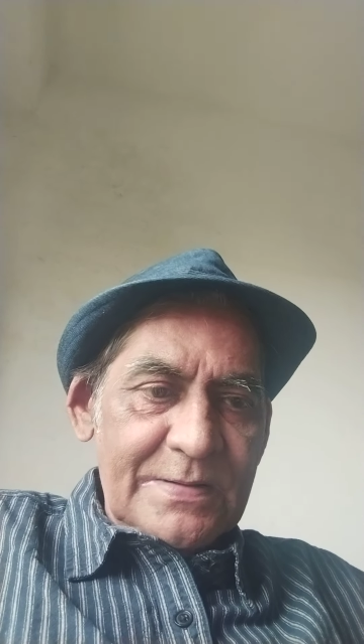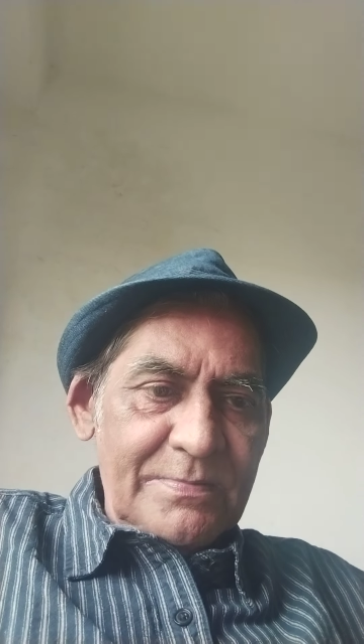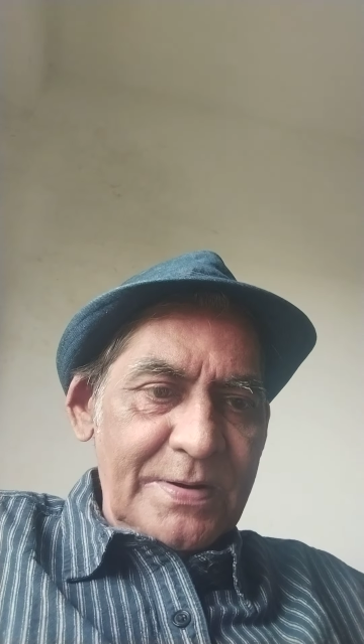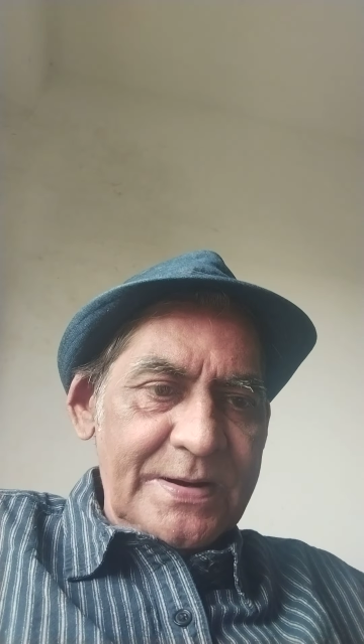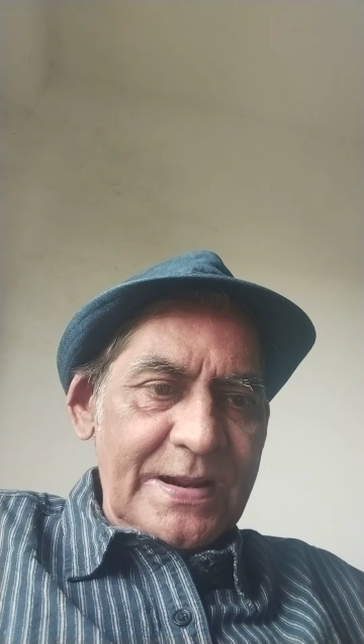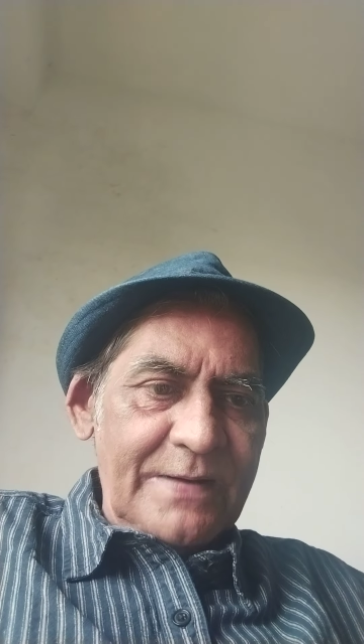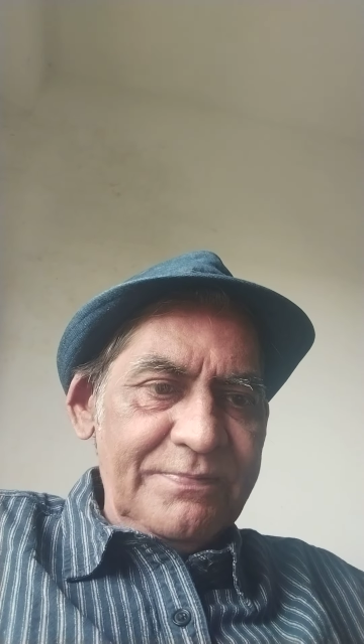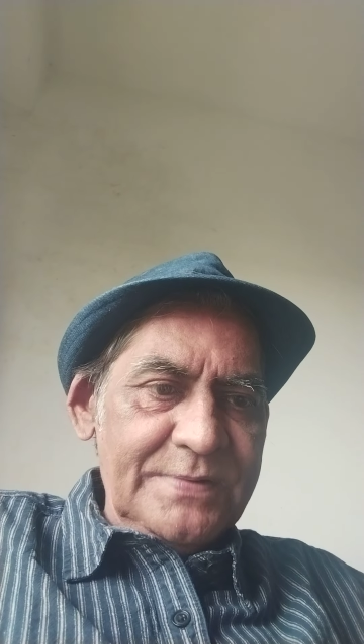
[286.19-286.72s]

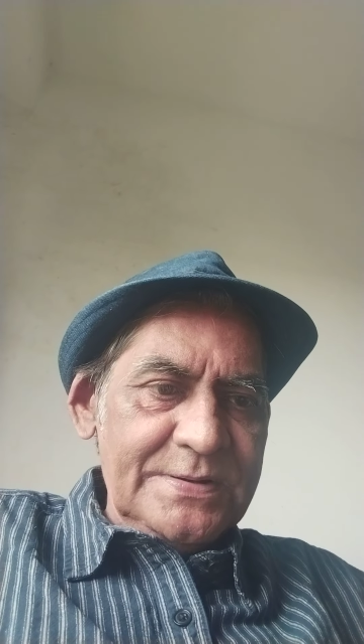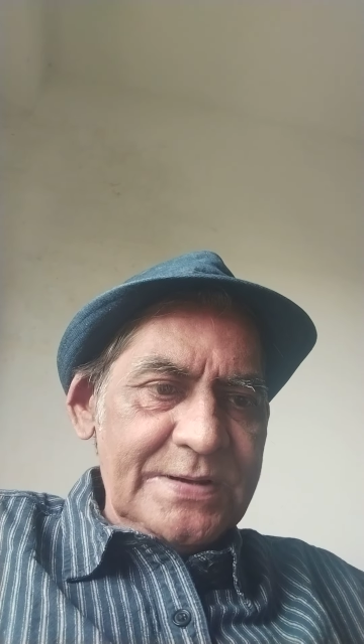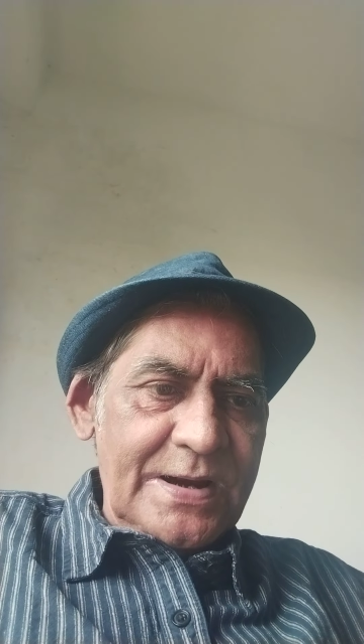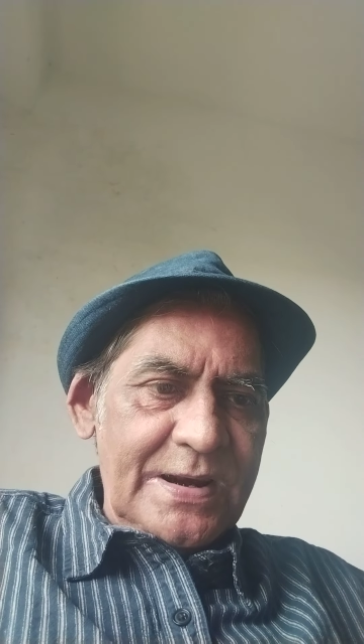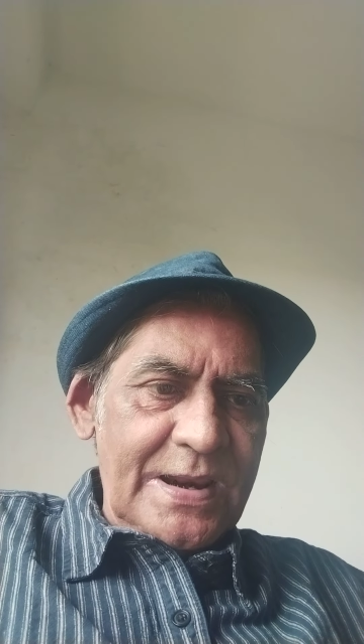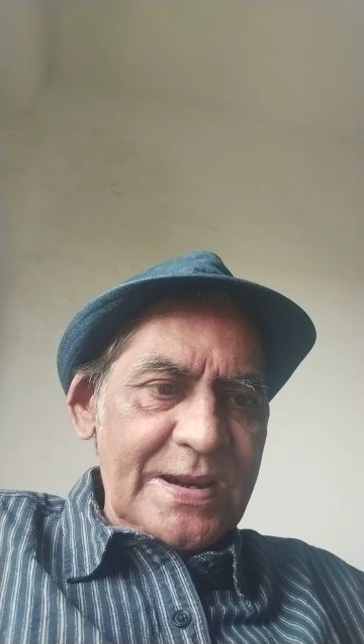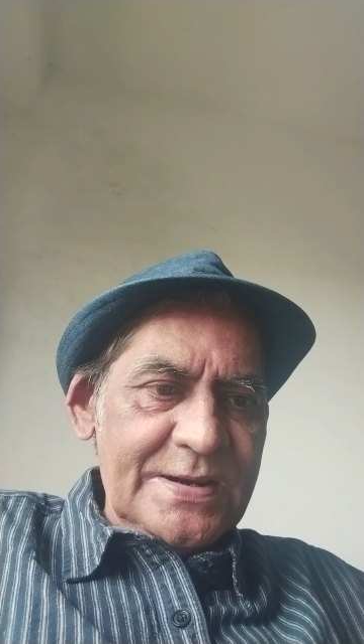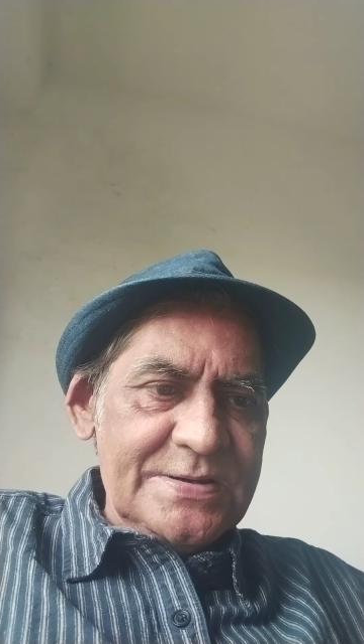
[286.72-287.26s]
But after the
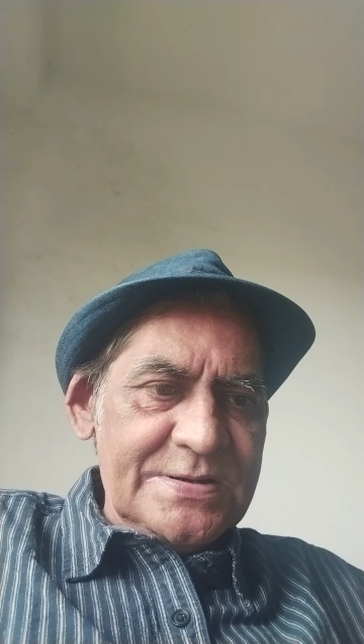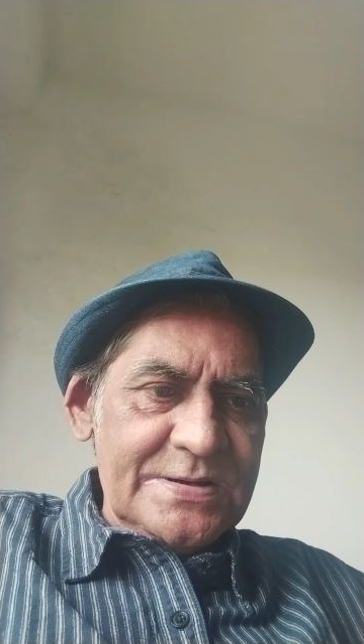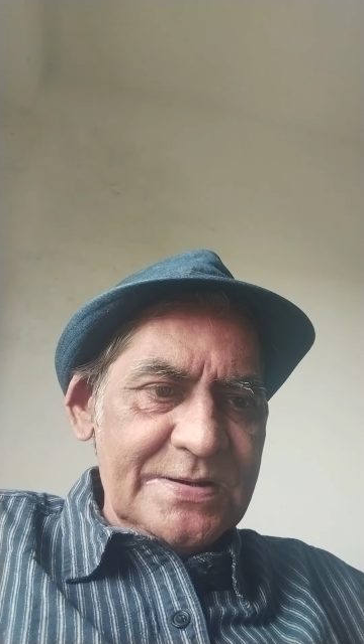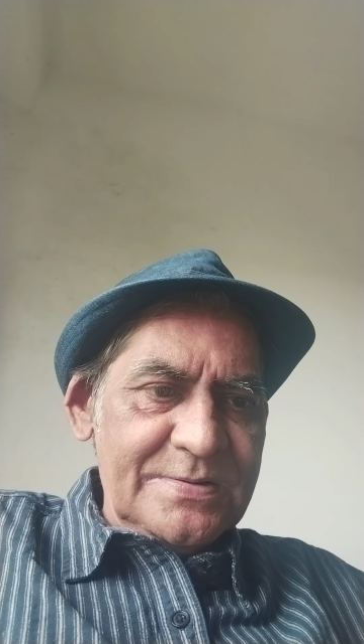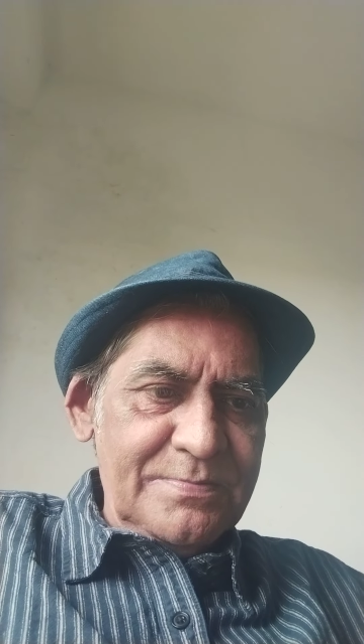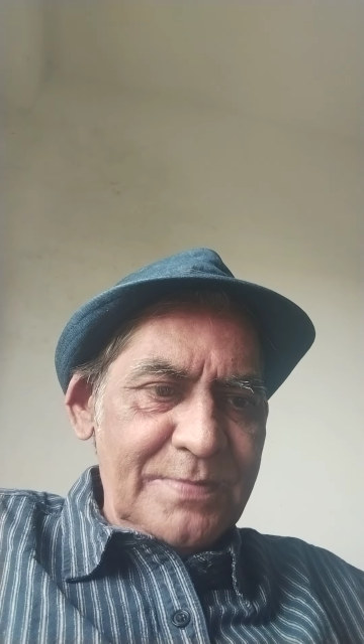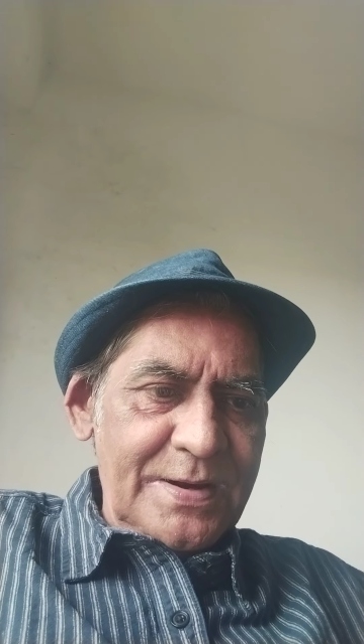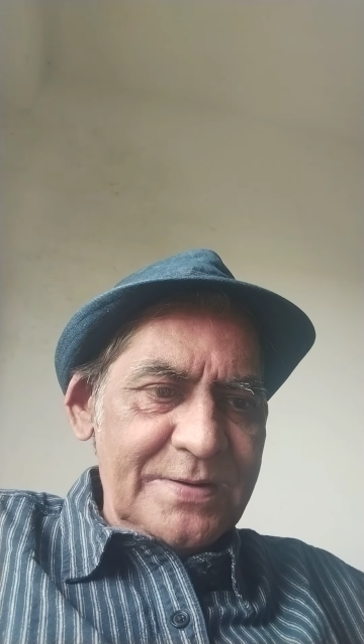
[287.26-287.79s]
race,
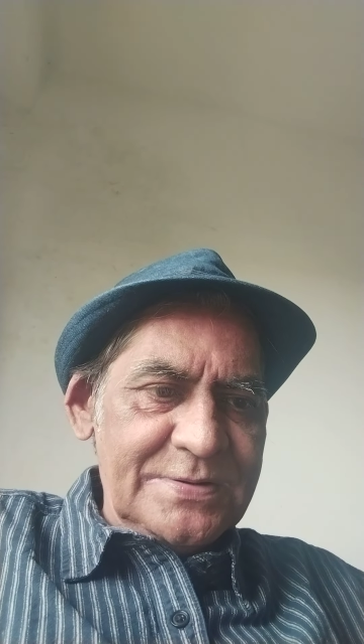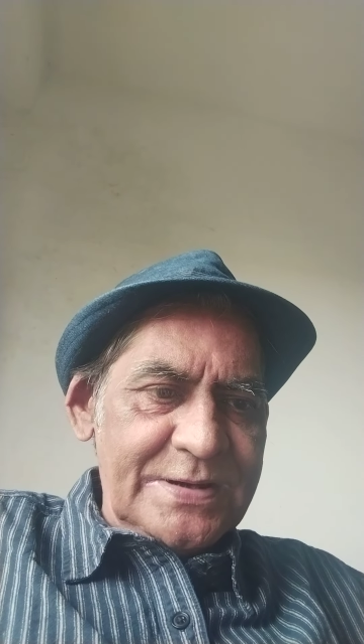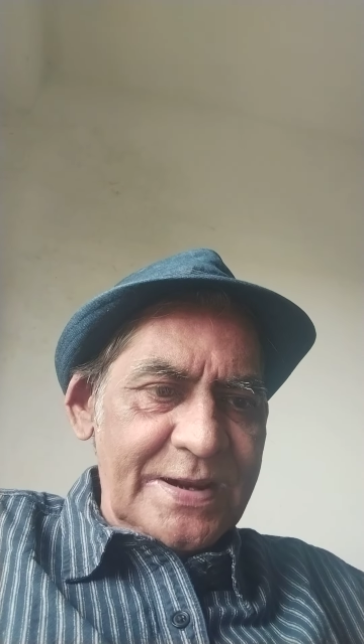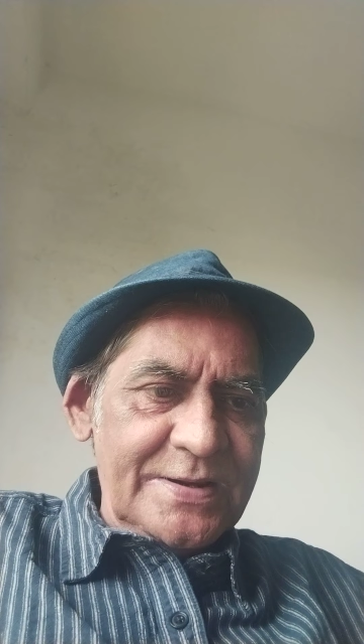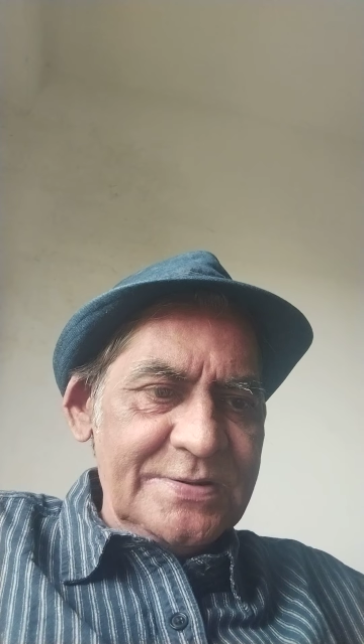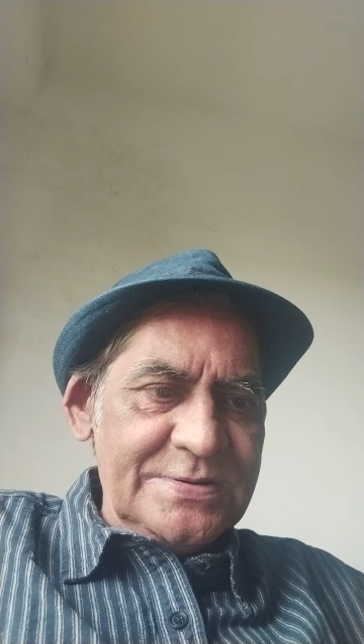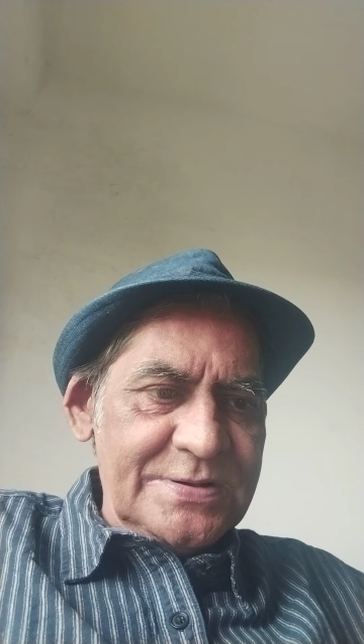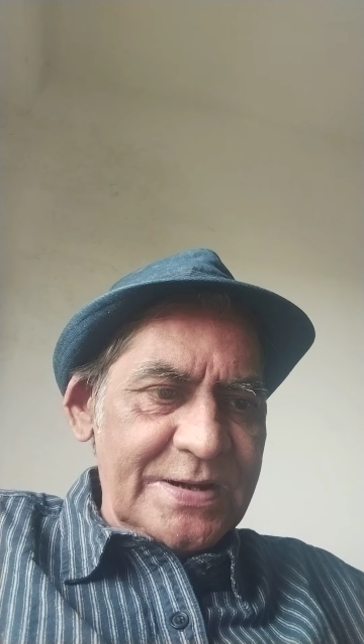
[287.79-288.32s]
it made
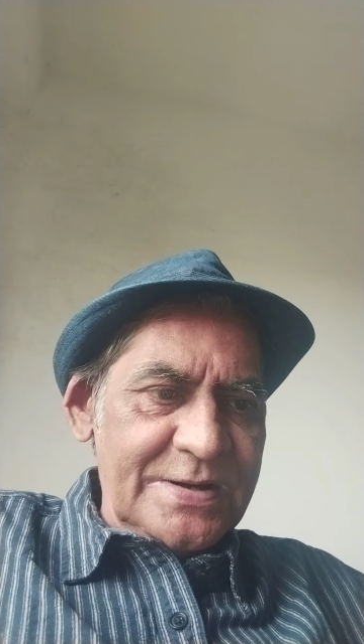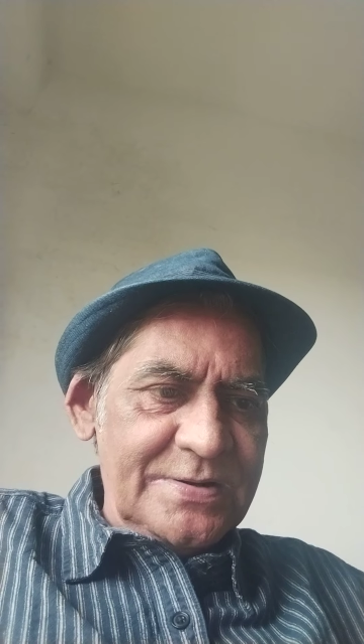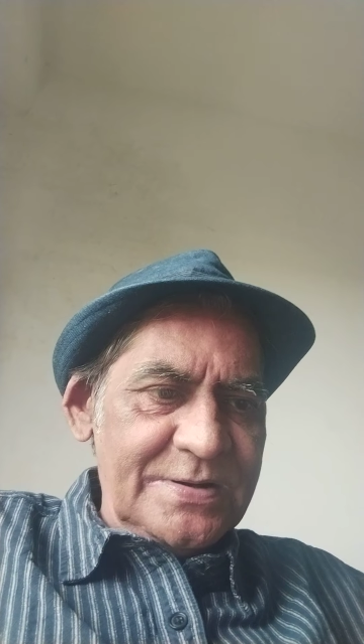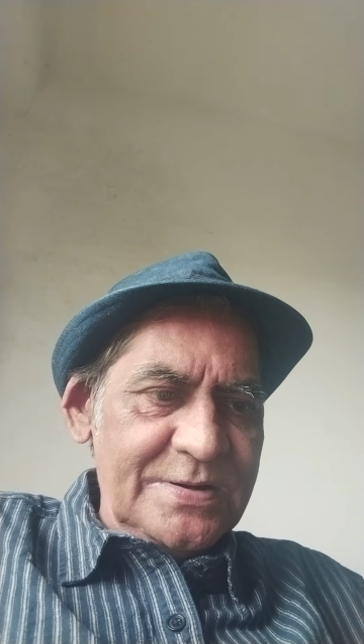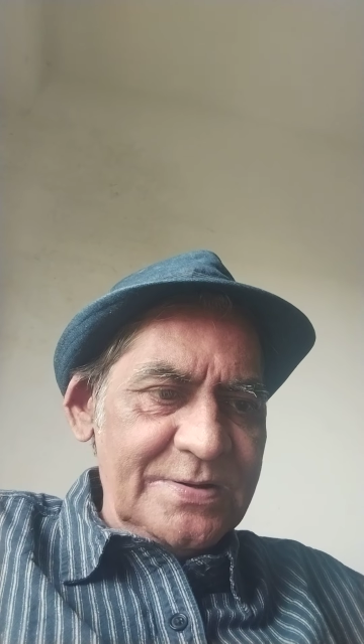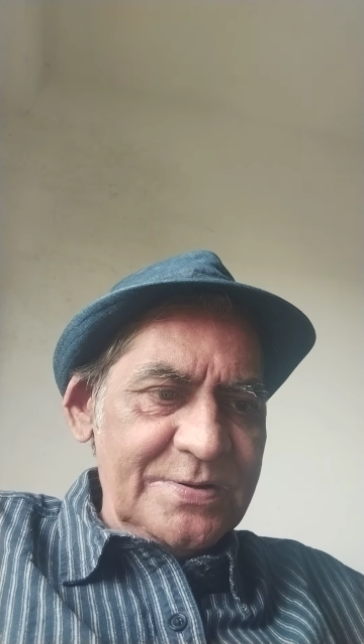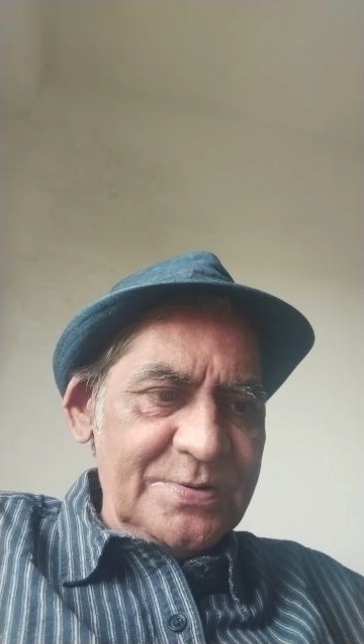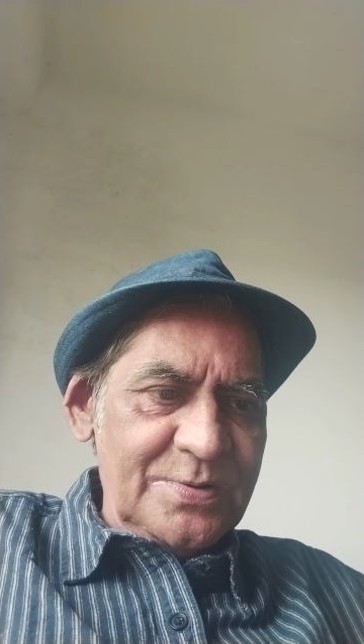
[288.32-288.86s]
sense that
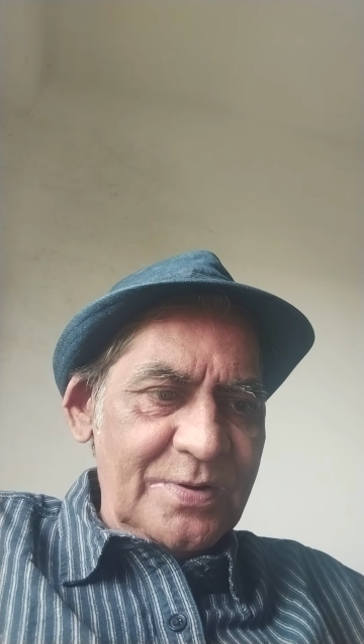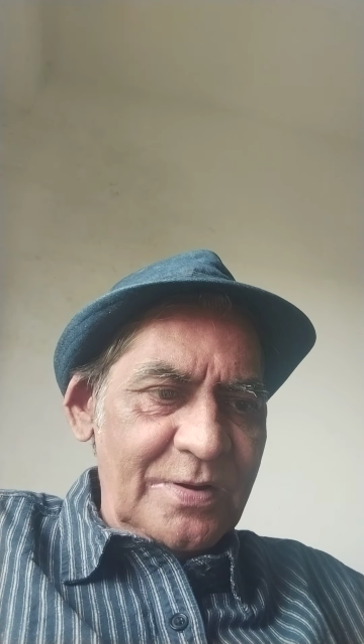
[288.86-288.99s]
he